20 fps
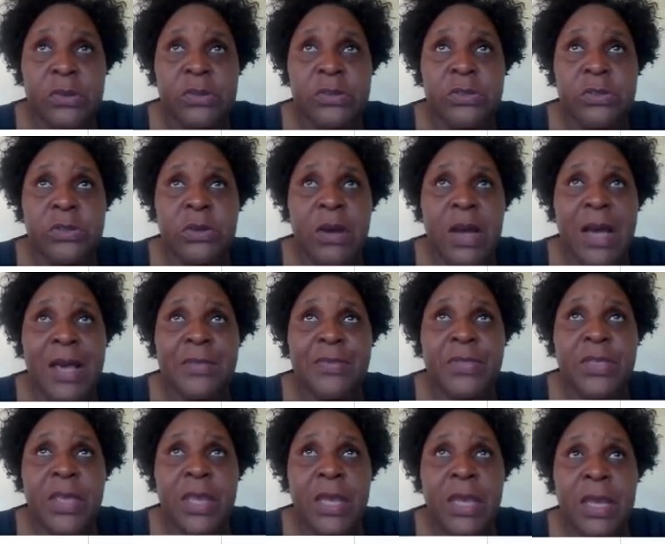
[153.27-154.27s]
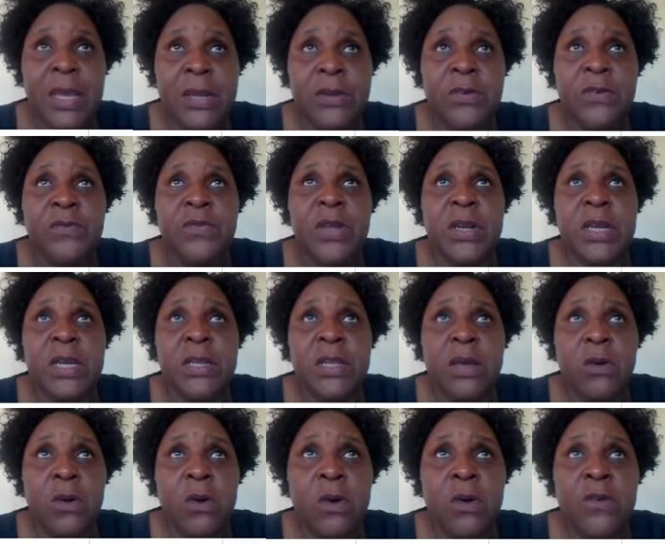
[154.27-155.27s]
So at the end of the day, the
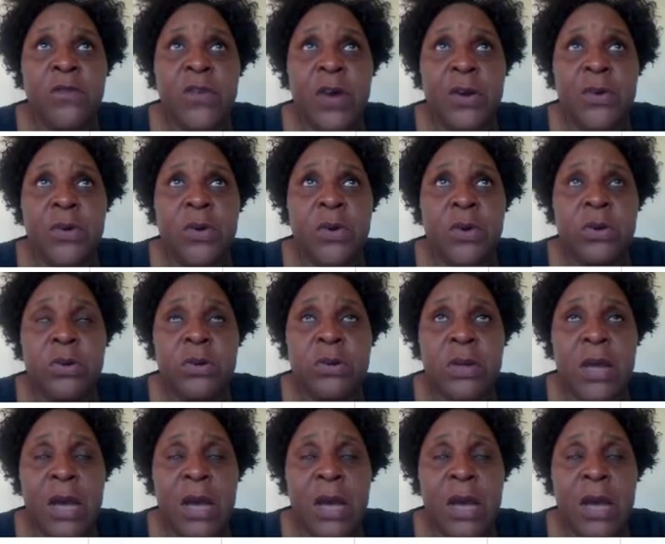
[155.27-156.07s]
overall